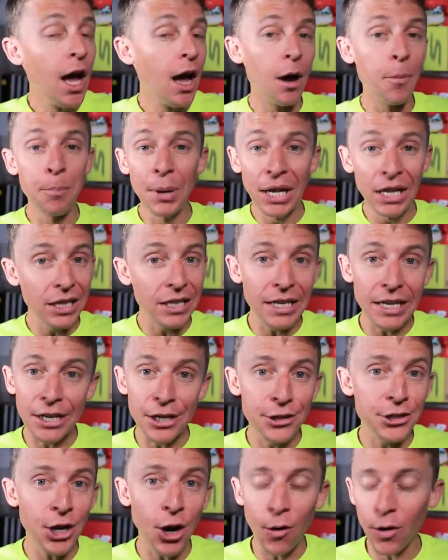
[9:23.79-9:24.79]
ability
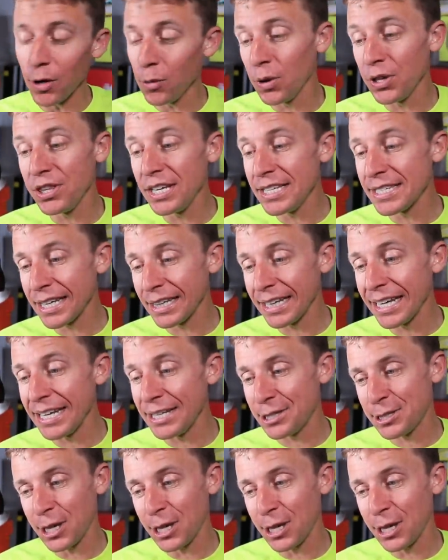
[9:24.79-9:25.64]
to tow it with these elites.